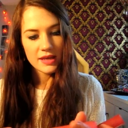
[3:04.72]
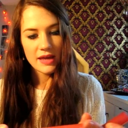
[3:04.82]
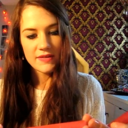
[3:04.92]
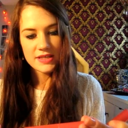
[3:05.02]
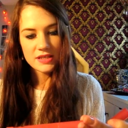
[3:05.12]

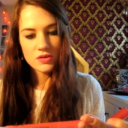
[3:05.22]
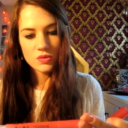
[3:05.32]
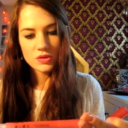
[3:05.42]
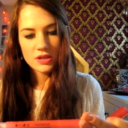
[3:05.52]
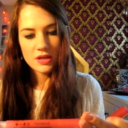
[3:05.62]
yeah these are
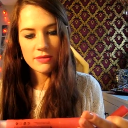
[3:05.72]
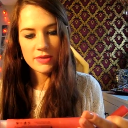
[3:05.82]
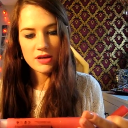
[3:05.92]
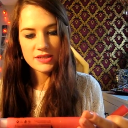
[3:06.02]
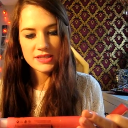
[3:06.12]
called
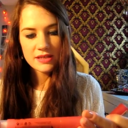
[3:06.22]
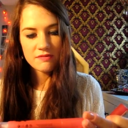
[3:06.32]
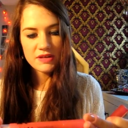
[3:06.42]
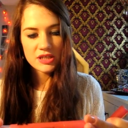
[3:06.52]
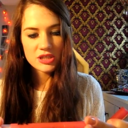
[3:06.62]
um, Lasting
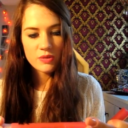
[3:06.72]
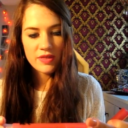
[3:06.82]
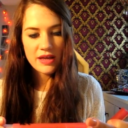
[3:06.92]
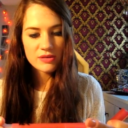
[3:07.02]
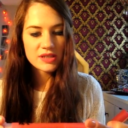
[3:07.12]
Finish
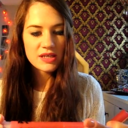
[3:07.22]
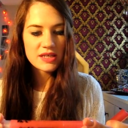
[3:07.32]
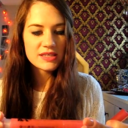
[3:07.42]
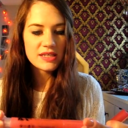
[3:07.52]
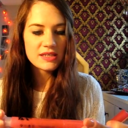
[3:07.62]
1000
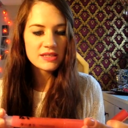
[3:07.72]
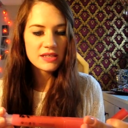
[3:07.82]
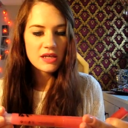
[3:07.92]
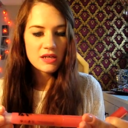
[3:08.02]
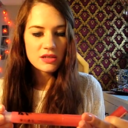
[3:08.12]
Kisses
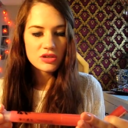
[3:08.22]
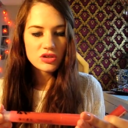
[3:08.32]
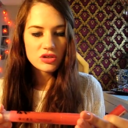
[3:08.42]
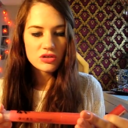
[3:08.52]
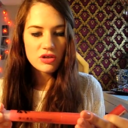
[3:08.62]

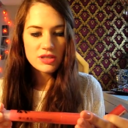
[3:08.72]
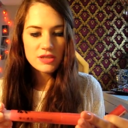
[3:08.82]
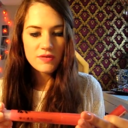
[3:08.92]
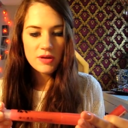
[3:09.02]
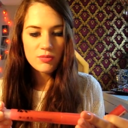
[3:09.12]

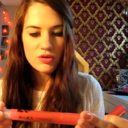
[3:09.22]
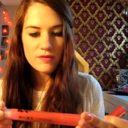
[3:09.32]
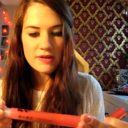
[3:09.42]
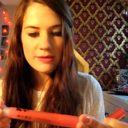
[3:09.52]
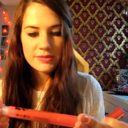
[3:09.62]
transfer
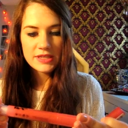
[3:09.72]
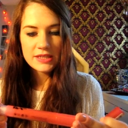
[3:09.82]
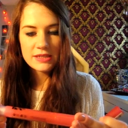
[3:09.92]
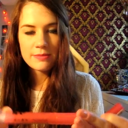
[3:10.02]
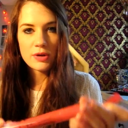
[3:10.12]
proof lip
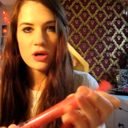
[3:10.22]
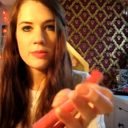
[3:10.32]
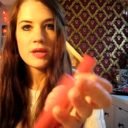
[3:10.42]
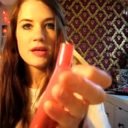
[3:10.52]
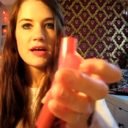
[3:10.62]
tint and
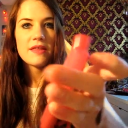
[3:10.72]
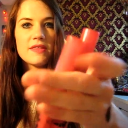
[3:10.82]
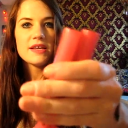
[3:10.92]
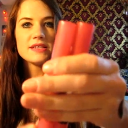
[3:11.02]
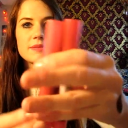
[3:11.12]
balm and
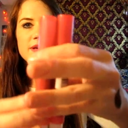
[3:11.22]
these are